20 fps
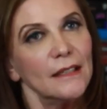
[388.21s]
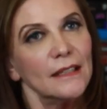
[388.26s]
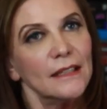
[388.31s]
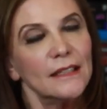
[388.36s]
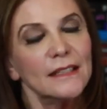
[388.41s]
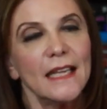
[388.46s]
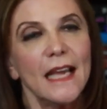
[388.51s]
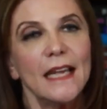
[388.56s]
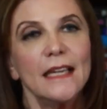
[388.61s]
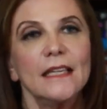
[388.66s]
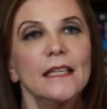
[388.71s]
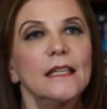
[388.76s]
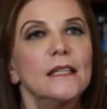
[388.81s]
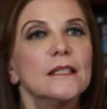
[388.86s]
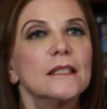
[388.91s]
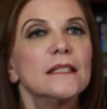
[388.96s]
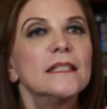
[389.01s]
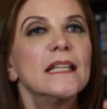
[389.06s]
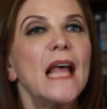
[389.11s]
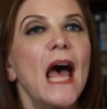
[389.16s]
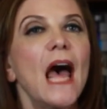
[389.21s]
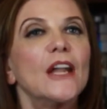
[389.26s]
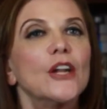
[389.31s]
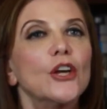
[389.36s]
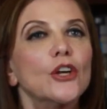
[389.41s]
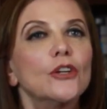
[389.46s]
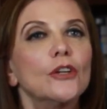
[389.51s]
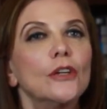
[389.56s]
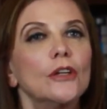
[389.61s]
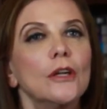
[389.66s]
He said he's not
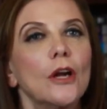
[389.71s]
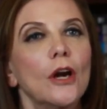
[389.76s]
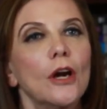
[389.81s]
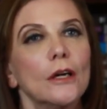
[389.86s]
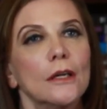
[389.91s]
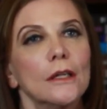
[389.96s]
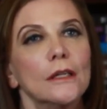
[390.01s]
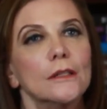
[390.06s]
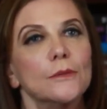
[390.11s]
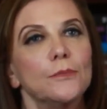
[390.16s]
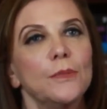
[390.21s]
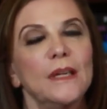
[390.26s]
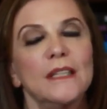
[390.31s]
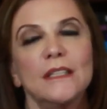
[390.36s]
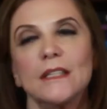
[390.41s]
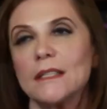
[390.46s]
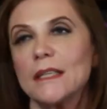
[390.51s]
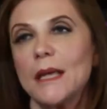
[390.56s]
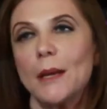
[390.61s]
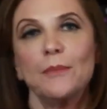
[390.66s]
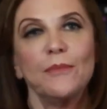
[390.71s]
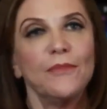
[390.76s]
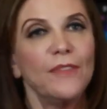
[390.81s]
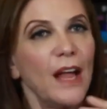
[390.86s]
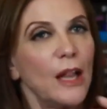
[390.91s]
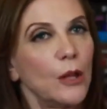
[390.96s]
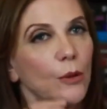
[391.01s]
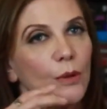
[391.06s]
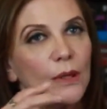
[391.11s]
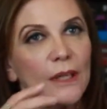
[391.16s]
a good artist, but he just kept
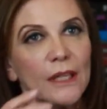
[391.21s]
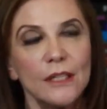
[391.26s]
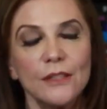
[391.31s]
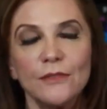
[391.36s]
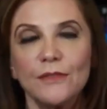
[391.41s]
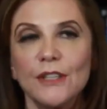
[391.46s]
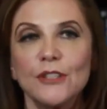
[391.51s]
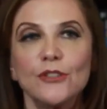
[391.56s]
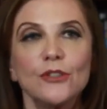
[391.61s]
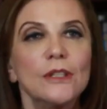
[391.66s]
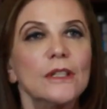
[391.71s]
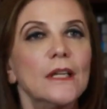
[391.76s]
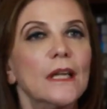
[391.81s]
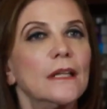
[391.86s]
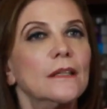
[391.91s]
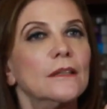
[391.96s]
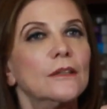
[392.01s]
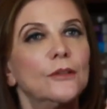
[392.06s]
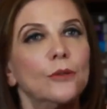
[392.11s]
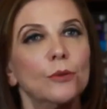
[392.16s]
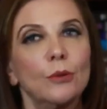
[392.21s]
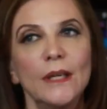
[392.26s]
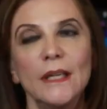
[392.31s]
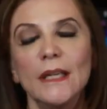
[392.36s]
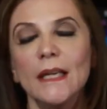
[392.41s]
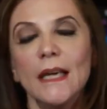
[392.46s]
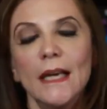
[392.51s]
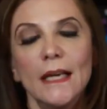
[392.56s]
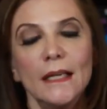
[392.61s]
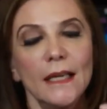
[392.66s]
following his vision and doing
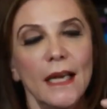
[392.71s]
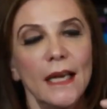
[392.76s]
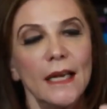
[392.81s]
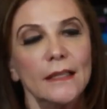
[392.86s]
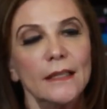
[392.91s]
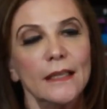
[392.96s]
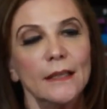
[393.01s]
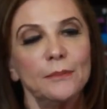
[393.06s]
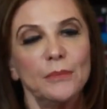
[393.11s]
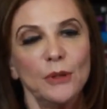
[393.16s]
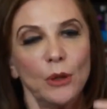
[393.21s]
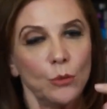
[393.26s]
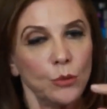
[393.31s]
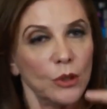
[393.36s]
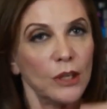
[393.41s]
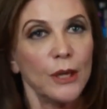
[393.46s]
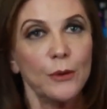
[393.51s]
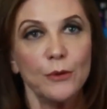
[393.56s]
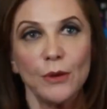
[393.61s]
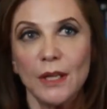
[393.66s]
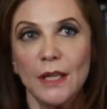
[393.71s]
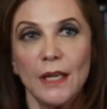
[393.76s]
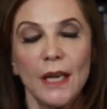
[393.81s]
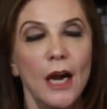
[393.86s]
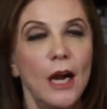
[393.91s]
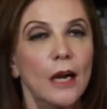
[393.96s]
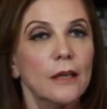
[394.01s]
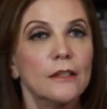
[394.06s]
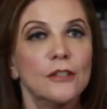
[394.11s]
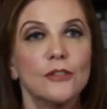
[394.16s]
and working really hard.